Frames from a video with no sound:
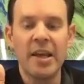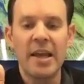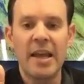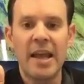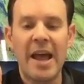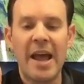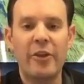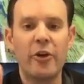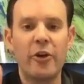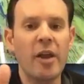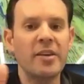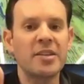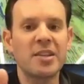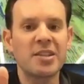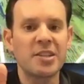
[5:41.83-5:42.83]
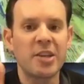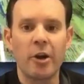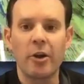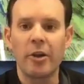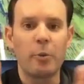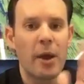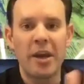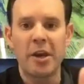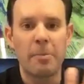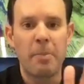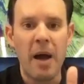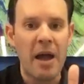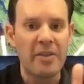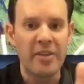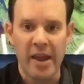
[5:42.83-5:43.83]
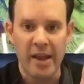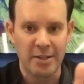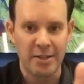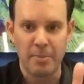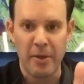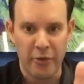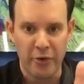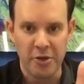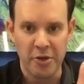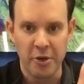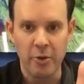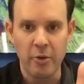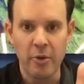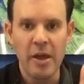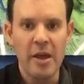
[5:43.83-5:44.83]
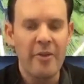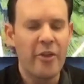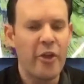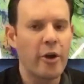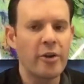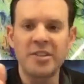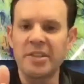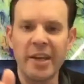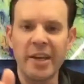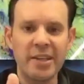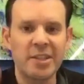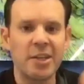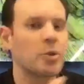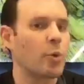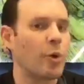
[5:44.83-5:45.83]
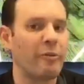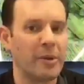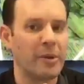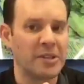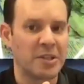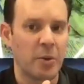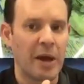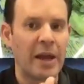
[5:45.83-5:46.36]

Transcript: and they're not necessarily ready to buy in the next month or two. They're 6 to 12 months away.